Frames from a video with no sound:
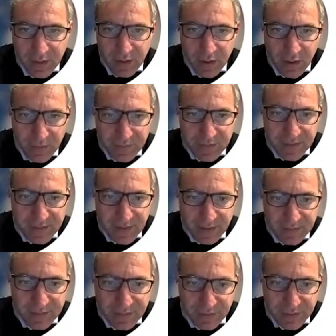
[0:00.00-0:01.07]
of
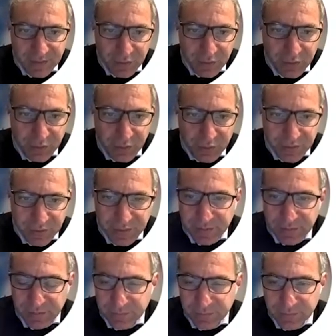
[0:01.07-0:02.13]
disasters occurred
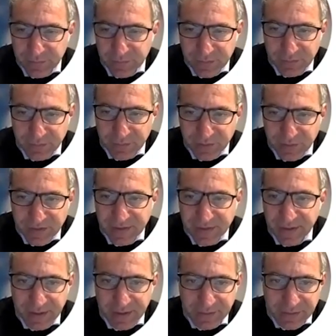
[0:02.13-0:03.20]
in recent
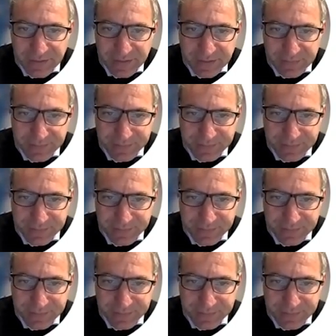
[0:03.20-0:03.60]
years,